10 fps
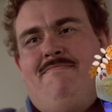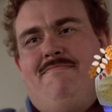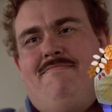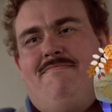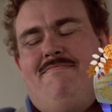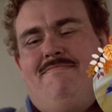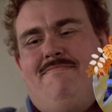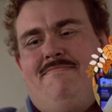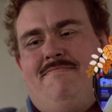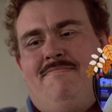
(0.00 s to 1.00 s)

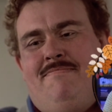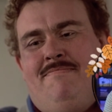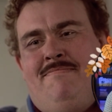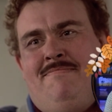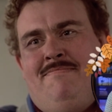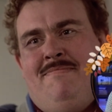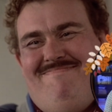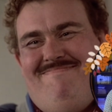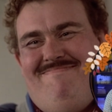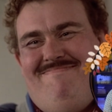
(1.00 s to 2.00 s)

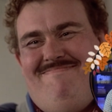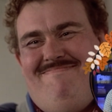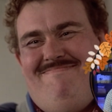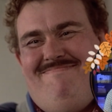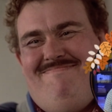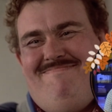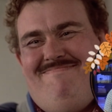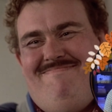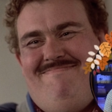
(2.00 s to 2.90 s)
(silent)